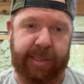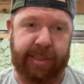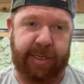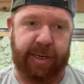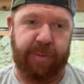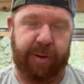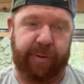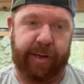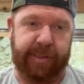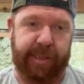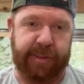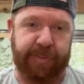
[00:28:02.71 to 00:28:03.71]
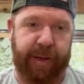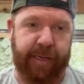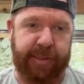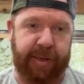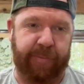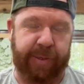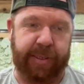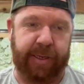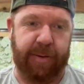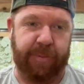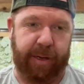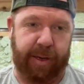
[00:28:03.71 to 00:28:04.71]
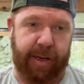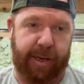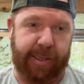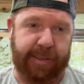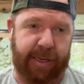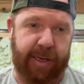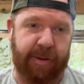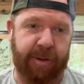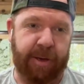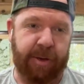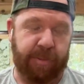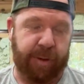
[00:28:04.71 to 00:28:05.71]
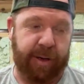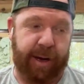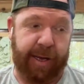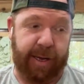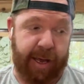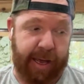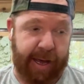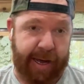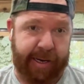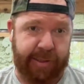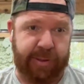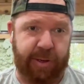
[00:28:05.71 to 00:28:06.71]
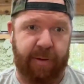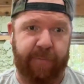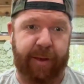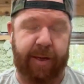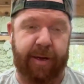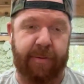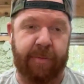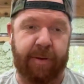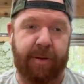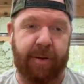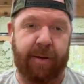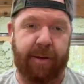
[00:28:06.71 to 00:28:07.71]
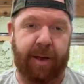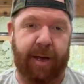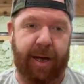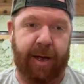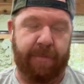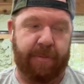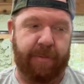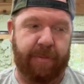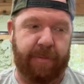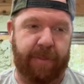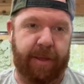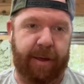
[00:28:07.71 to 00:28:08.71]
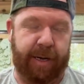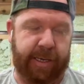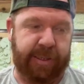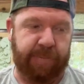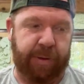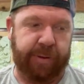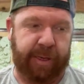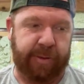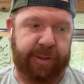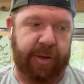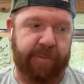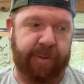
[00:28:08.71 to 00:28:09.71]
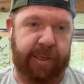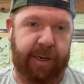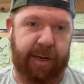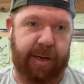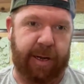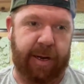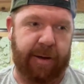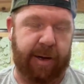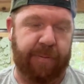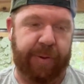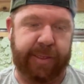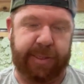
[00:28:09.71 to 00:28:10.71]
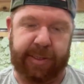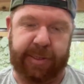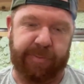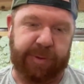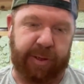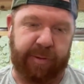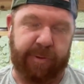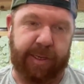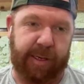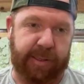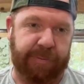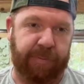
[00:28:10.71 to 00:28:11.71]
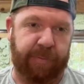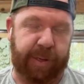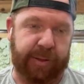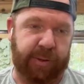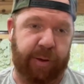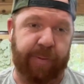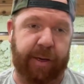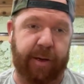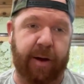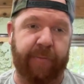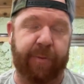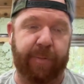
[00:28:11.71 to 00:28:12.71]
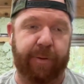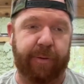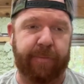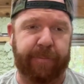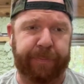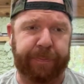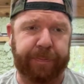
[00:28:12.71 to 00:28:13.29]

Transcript: Is this going to be crazy expensive? Is it going to be easy? Could I get AI to solve it? And there's uncertainty, and business uncertainty is extremely uncomfortable.